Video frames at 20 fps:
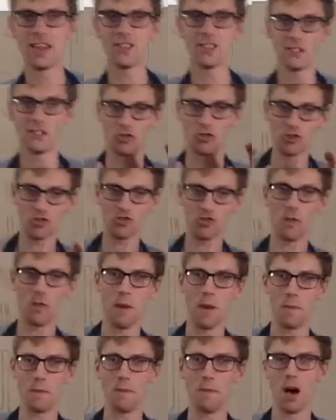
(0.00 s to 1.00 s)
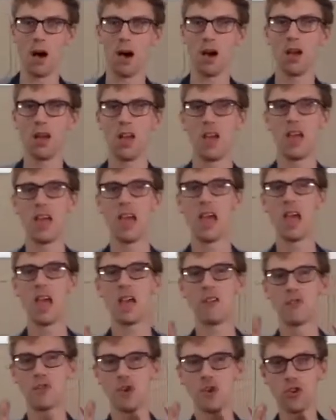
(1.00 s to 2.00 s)
So just remember,
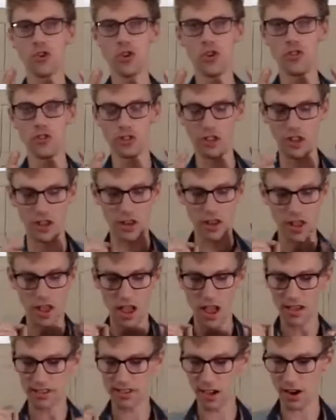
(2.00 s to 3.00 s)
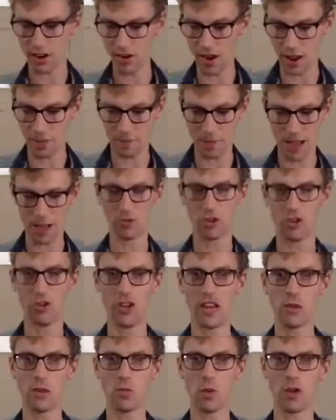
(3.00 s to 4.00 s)
if you're using direct mount, you
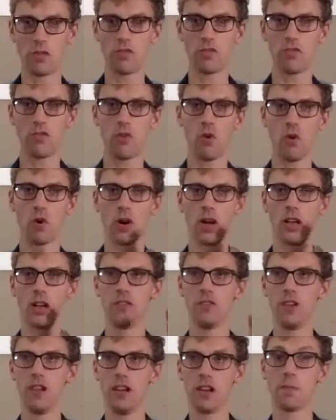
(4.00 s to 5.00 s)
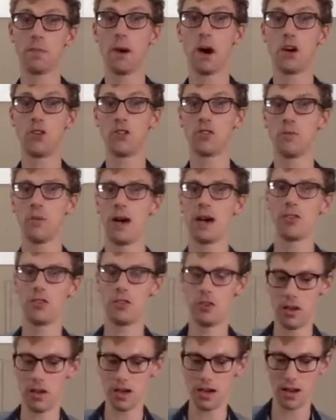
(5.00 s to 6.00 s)
need one fork, and if you need a post mount,
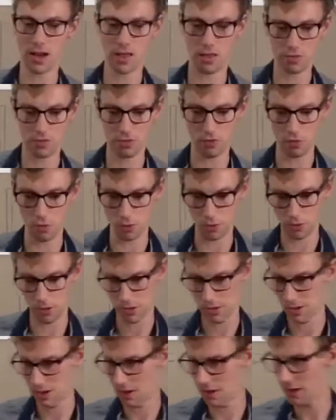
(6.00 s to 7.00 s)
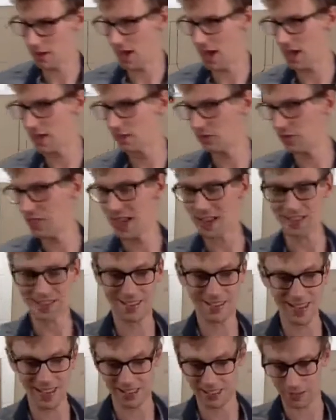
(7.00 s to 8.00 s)
you need another fork. Okay, so that's
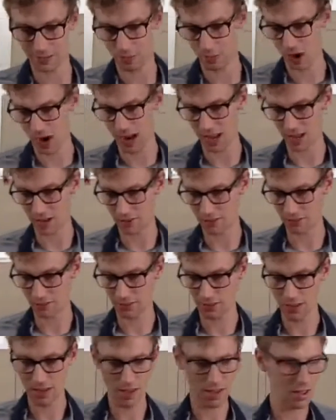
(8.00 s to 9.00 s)
disc brakes.